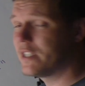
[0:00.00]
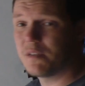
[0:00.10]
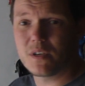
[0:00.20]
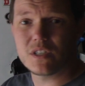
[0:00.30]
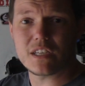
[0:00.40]

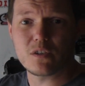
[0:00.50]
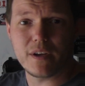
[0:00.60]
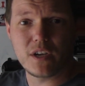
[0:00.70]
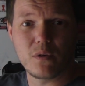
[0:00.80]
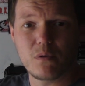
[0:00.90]
momentum because that's
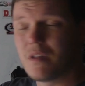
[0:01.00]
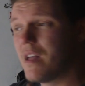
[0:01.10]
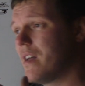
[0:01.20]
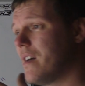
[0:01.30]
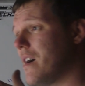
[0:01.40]
quite cool,
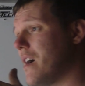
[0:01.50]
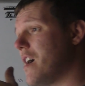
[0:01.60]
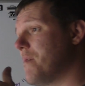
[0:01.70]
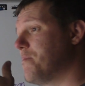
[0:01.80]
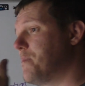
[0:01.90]

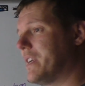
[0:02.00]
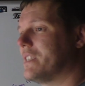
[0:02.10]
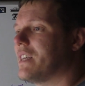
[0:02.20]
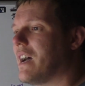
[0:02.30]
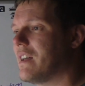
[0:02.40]
um,
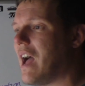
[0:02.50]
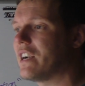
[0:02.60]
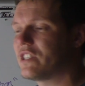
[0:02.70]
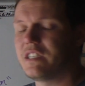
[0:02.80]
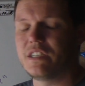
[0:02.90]
because that
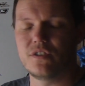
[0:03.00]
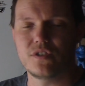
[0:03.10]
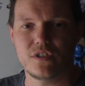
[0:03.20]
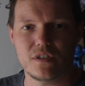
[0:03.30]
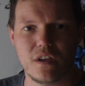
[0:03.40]
actually
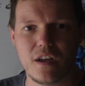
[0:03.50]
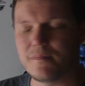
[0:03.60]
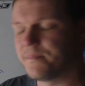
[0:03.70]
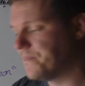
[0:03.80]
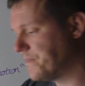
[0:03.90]
does
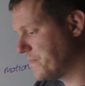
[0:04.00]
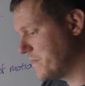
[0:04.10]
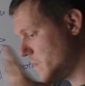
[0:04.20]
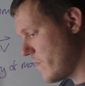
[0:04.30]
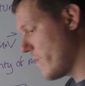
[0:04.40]
um,
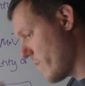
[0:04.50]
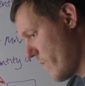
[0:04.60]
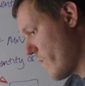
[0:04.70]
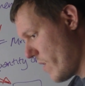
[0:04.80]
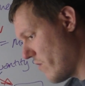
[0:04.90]

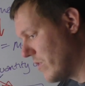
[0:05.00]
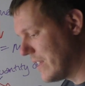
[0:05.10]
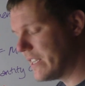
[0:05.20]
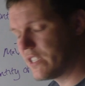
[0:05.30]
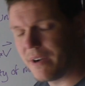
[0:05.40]

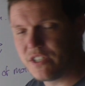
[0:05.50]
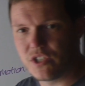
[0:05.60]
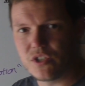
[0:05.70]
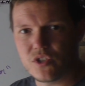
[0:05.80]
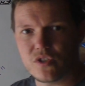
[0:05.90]
relate to
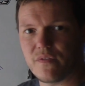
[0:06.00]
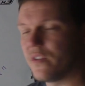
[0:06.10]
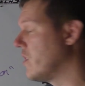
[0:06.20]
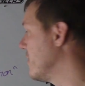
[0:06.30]
engines and stuff and